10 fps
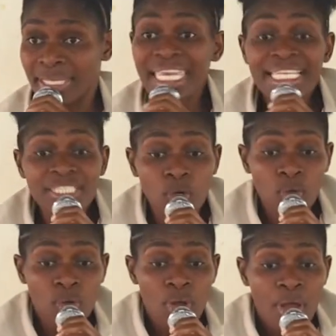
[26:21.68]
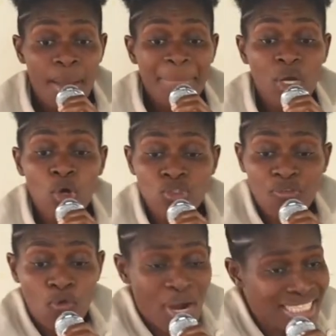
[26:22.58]
Gideon, because
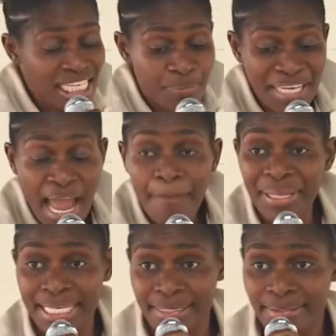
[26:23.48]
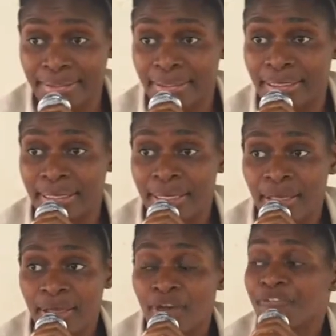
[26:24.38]
of what has been happening
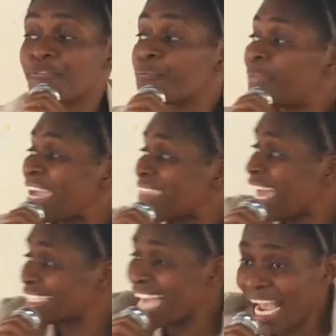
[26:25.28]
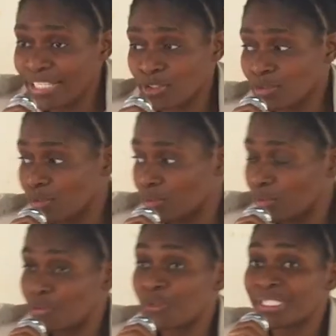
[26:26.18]
by the attacks
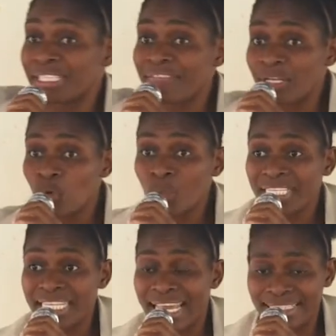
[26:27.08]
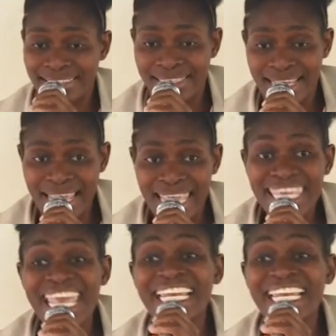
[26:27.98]
for 7 good years, he